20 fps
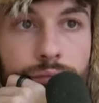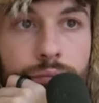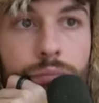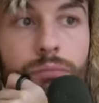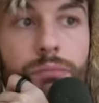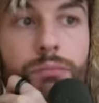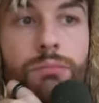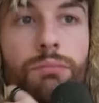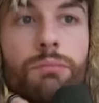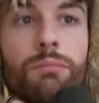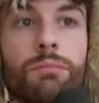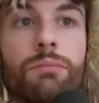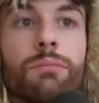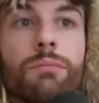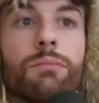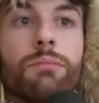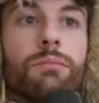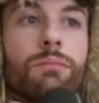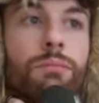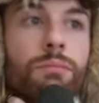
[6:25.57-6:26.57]

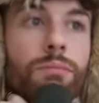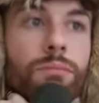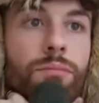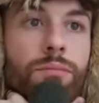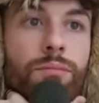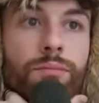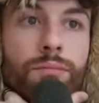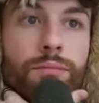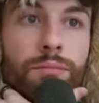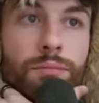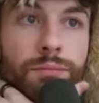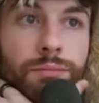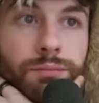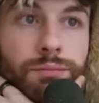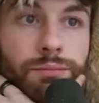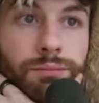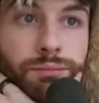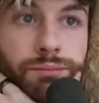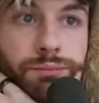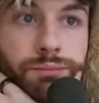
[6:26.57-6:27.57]

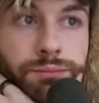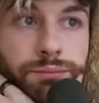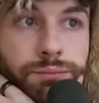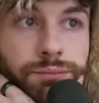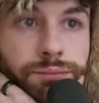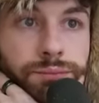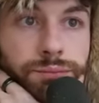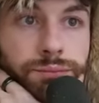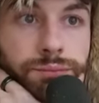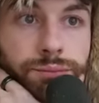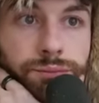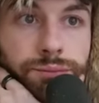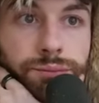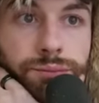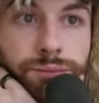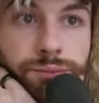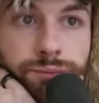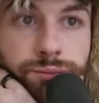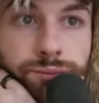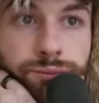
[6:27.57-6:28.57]

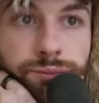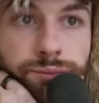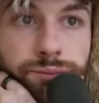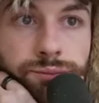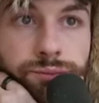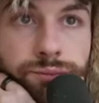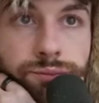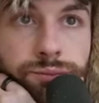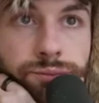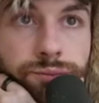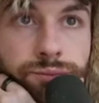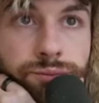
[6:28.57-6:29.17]
(silent)